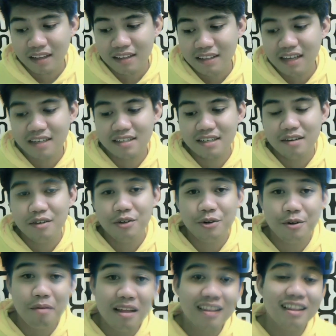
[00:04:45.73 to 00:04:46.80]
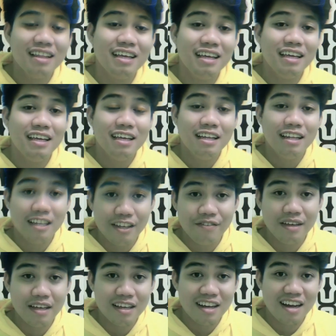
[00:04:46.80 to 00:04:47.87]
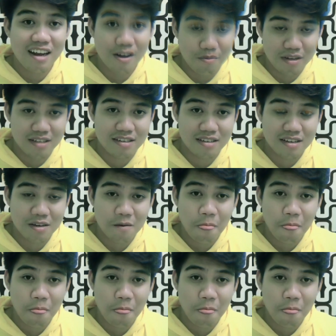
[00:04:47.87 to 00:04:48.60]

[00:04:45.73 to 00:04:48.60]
Next, your monthly living allowance.